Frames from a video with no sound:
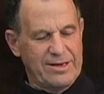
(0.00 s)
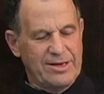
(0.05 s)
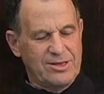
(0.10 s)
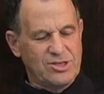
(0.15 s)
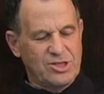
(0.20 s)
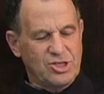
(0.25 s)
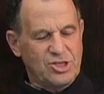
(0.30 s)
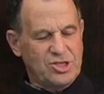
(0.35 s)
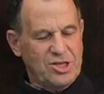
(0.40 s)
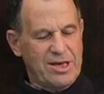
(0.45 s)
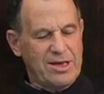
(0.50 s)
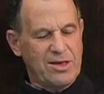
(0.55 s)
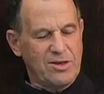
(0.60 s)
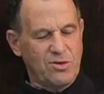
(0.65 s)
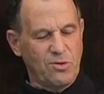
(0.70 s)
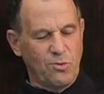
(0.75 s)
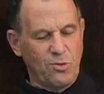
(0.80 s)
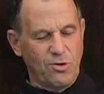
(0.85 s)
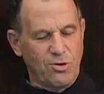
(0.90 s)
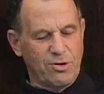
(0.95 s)
Just saying
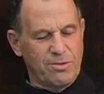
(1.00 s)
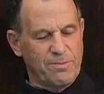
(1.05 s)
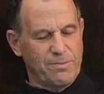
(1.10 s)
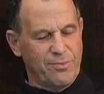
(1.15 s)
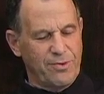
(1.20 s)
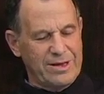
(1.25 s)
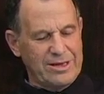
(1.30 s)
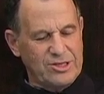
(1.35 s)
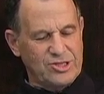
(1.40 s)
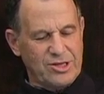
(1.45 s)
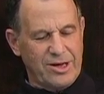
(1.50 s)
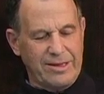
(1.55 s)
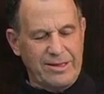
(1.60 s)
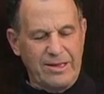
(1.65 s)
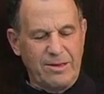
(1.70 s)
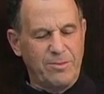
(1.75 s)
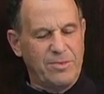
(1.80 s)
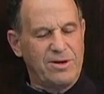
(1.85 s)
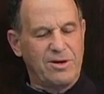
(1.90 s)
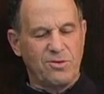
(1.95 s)
the word brings
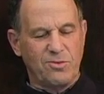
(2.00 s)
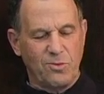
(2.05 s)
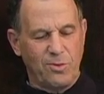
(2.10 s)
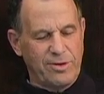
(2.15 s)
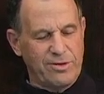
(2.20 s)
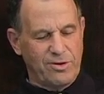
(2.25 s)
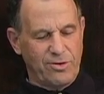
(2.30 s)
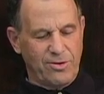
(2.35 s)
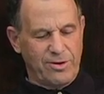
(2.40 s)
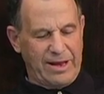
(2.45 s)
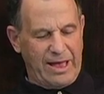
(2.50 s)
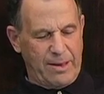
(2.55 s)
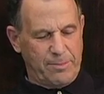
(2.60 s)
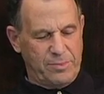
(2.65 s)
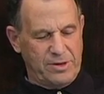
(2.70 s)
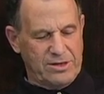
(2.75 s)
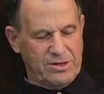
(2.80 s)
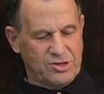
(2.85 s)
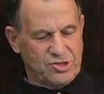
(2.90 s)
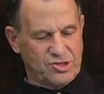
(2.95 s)
unlimited wonder and
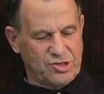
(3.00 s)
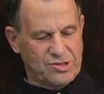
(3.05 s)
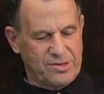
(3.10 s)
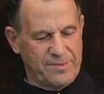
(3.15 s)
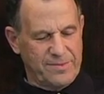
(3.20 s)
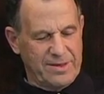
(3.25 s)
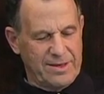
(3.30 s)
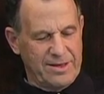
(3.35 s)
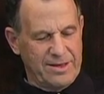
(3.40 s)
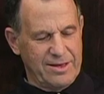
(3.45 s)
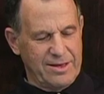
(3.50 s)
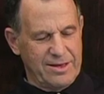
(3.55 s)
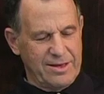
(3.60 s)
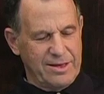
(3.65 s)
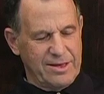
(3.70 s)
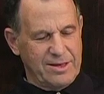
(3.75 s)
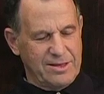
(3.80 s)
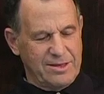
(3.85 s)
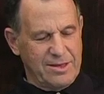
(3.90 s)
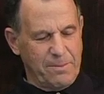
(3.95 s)
happiness.
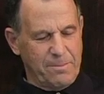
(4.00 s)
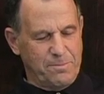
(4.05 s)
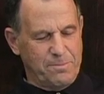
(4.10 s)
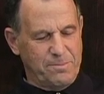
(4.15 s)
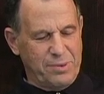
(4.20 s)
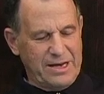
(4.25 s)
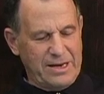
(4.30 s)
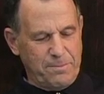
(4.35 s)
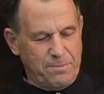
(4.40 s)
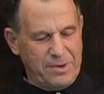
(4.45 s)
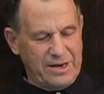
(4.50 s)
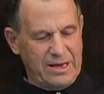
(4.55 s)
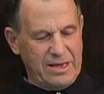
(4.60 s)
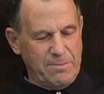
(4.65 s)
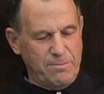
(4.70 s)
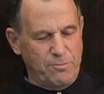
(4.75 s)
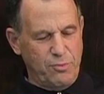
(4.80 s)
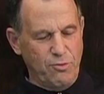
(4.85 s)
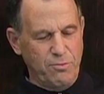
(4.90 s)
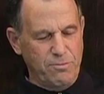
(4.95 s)
The pity-pity
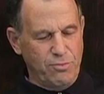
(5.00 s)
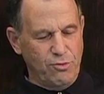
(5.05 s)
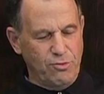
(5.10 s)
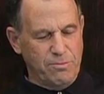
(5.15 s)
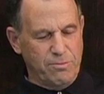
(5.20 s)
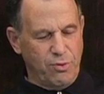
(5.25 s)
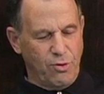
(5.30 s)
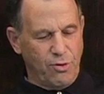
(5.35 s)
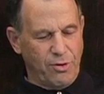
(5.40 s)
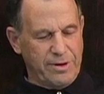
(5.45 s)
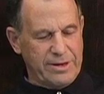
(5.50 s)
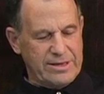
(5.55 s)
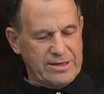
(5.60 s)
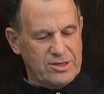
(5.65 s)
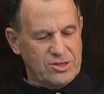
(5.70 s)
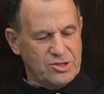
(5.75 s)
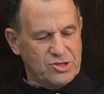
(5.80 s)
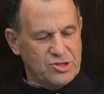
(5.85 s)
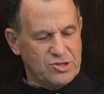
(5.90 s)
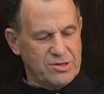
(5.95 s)
boom-boom
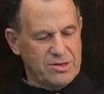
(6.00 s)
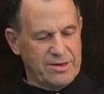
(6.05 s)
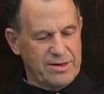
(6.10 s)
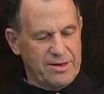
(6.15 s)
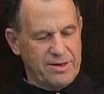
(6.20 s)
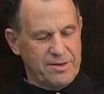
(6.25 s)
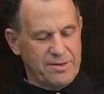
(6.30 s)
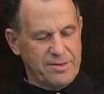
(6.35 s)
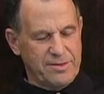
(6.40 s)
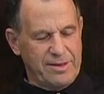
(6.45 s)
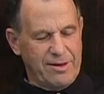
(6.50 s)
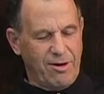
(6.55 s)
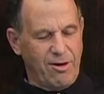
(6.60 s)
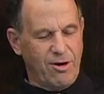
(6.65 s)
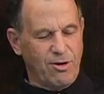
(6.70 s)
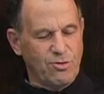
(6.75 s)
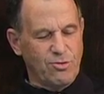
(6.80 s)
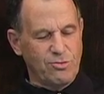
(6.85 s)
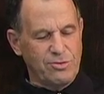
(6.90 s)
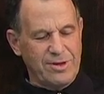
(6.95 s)
boys. The
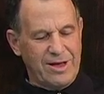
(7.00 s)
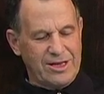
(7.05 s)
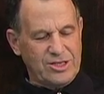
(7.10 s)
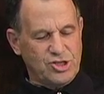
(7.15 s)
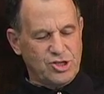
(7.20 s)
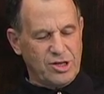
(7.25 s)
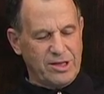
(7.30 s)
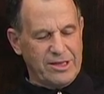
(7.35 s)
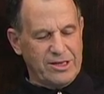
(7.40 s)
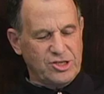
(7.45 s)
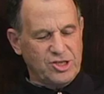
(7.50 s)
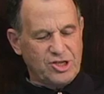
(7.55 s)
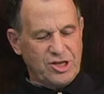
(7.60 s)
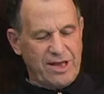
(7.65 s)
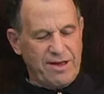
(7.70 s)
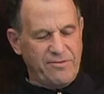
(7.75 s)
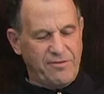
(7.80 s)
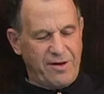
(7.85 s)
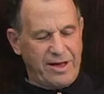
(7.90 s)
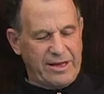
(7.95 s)
Arunachala
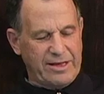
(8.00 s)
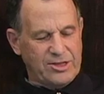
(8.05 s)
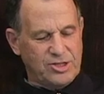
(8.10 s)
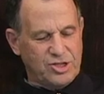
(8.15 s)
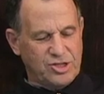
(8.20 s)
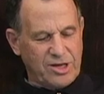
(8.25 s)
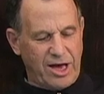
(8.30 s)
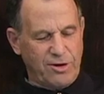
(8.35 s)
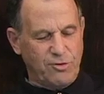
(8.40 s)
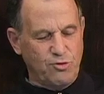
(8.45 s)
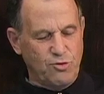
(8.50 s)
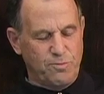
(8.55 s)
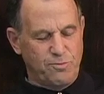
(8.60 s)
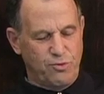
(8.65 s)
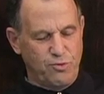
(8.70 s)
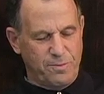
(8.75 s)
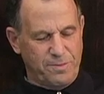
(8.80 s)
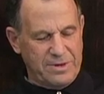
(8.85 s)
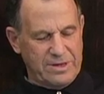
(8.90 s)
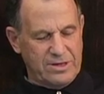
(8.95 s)
Shavite Sadhu
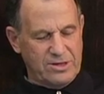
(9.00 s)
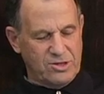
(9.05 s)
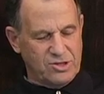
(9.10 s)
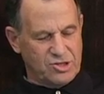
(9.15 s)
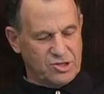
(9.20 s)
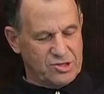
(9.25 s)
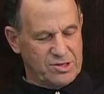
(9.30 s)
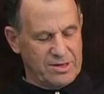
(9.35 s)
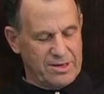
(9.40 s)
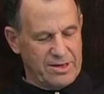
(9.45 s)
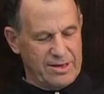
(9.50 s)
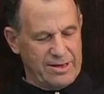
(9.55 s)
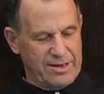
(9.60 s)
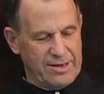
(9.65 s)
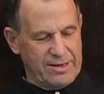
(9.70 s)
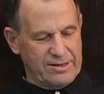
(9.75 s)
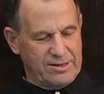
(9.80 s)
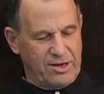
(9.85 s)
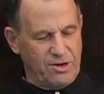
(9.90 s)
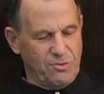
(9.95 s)
poopies.
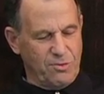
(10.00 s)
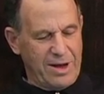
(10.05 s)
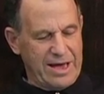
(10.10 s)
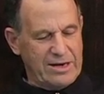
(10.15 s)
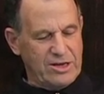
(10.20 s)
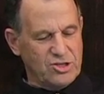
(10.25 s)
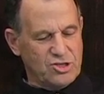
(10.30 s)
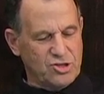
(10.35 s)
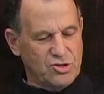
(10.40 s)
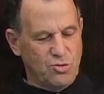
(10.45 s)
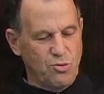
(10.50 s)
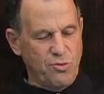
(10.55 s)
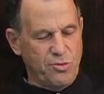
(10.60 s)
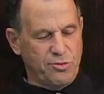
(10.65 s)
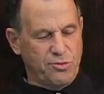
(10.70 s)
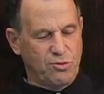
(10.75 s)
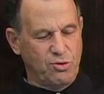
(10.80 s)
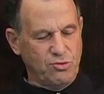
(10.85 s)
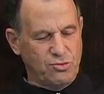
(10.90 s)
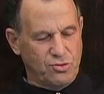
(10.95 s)
Tyrannus
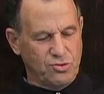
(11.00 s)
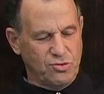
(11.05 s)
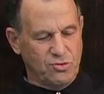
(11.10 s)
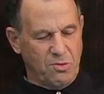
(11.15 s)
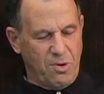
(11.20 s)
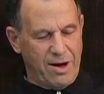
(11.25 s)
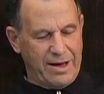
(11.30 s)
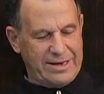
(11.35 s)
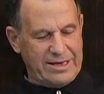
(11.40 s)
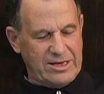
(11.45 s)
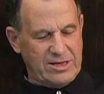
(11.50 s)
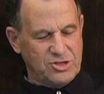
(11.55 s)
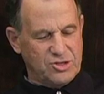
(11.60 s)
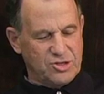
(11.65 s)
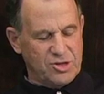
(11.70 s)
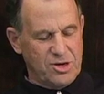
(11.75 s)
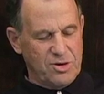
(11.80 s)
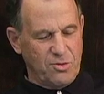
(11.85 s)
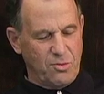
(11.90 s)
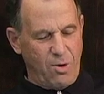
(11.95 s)
tutu
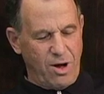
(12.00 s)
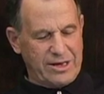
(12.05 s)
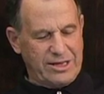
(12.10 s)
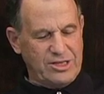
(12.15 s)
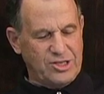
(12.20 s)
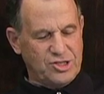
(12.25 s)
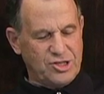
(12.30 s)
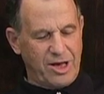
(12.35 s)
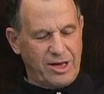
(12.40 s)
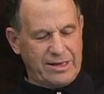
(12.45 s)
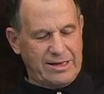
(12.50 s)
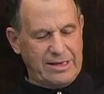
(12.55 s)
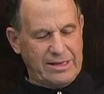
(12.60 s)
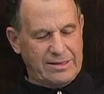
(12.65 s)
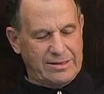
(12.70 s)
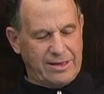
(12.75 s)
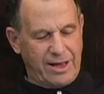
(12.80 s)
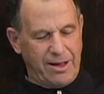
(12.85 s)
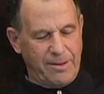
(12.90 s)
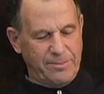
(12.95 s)
waddies. Wakisaki
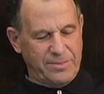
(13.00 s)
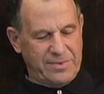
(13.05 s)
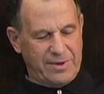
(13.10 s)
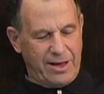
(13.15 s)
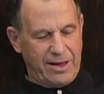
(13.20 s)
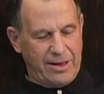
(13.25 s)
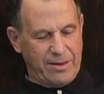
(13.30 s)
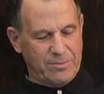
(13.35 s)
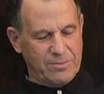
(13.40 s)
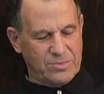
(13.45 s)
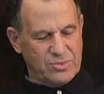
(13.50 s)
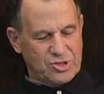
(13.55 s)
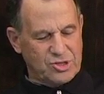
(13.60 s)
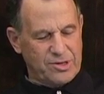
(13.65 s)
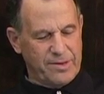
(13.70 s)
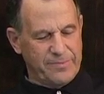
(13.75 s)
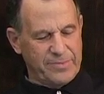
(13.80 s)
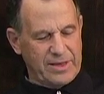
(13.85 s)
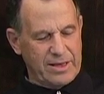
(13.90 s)
tom-toms.